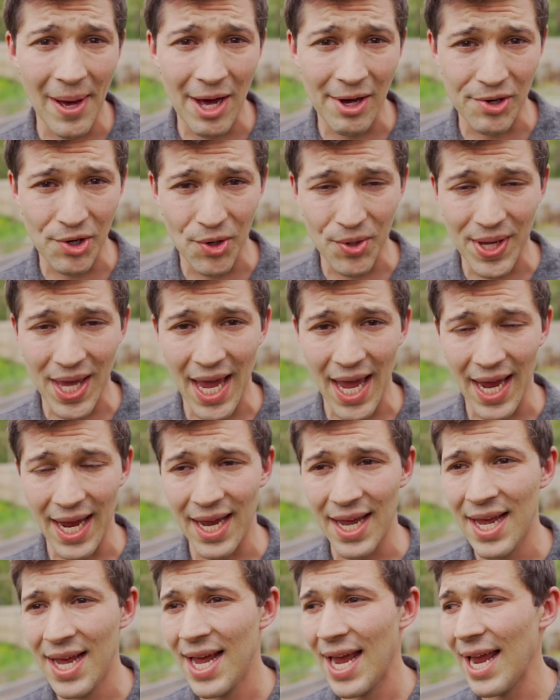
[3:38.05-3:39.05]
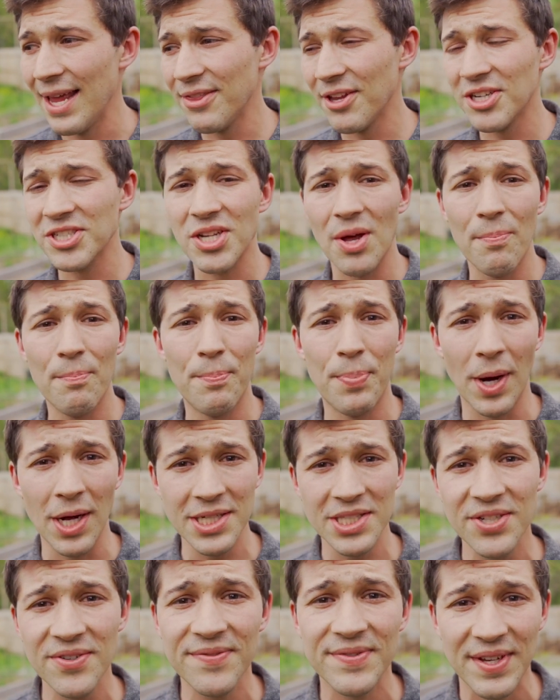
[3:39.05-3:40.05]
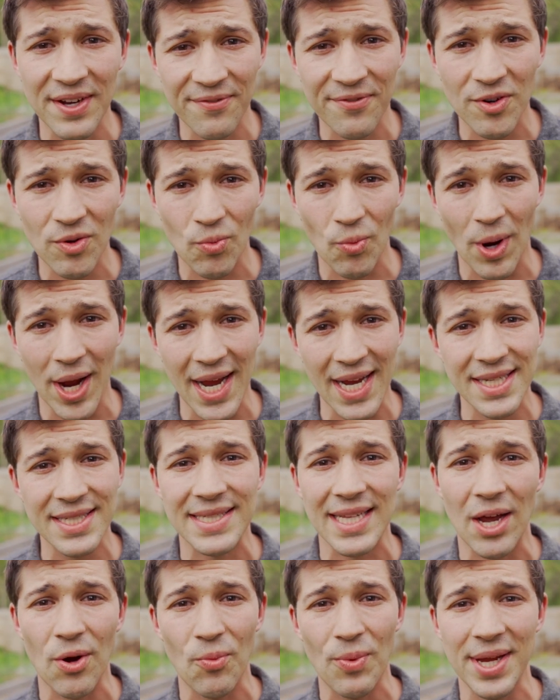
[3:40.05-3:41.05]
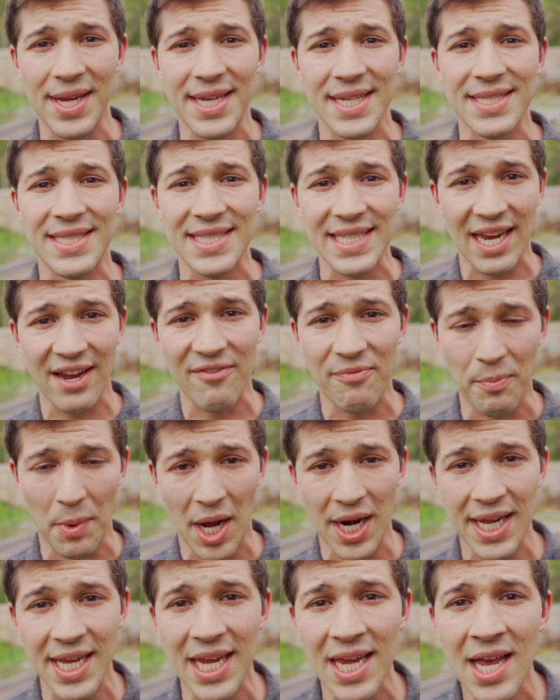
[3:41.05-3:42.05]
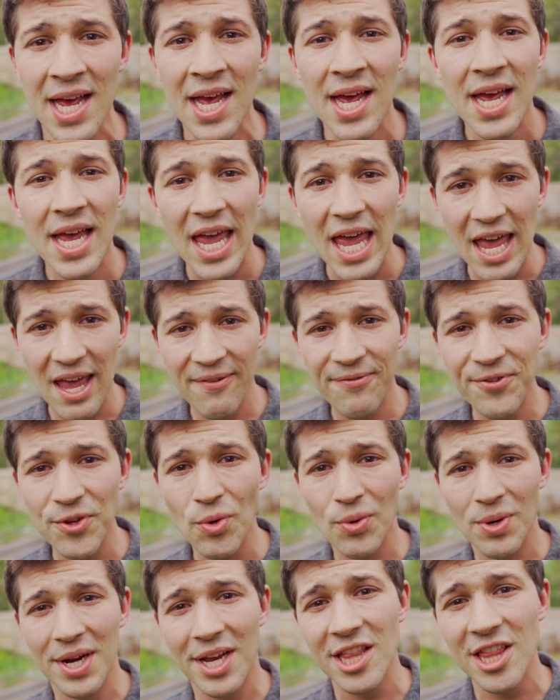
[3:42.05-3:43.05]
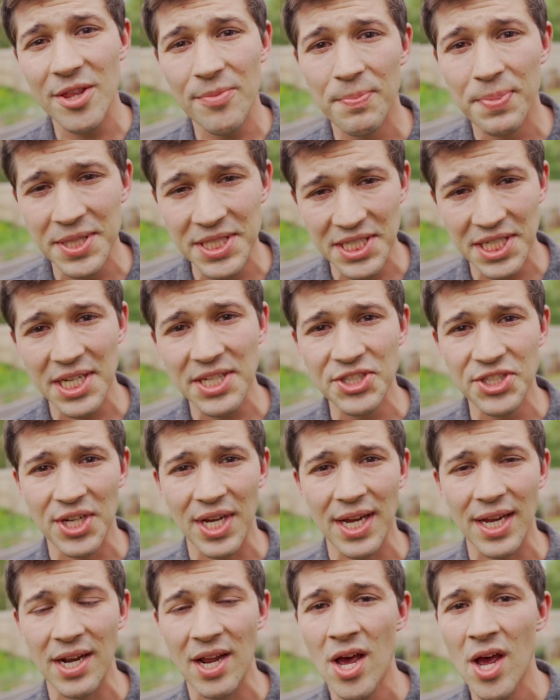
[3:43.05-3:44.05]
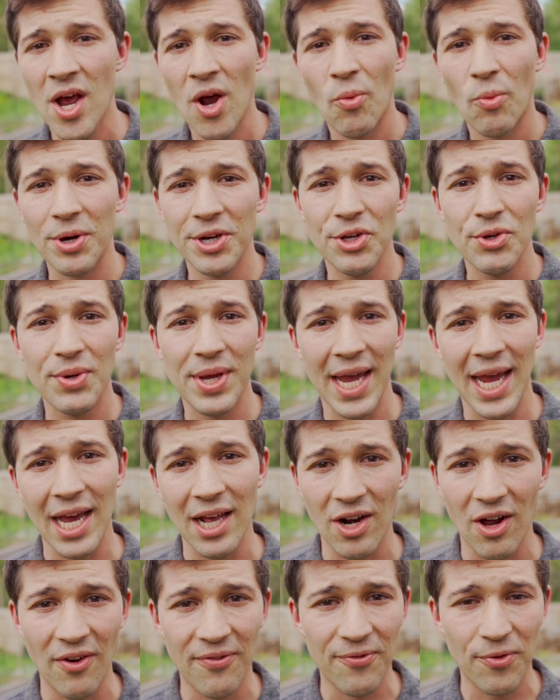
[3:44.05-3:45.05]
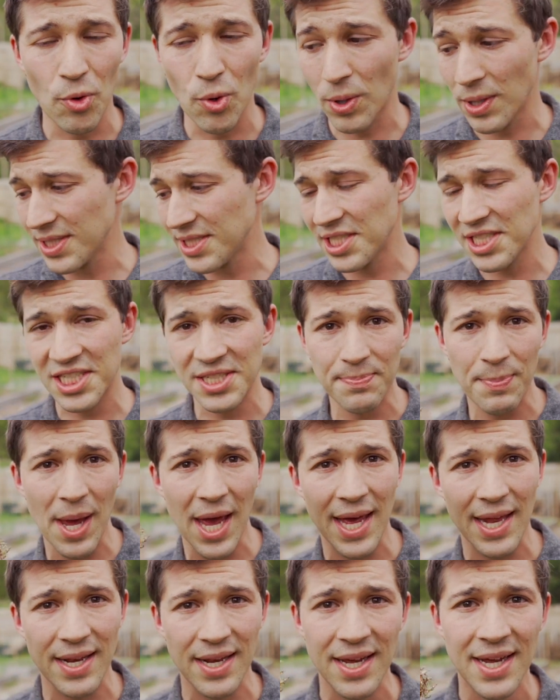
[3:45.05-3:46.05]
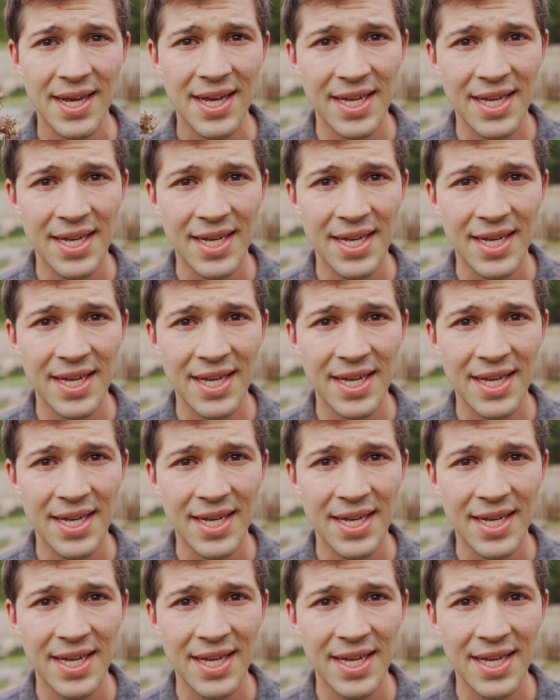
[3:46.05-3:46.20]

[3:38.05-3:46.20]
out okay. And there's a bunch of different ways that we can save money if you are in the position where you can't afford to spend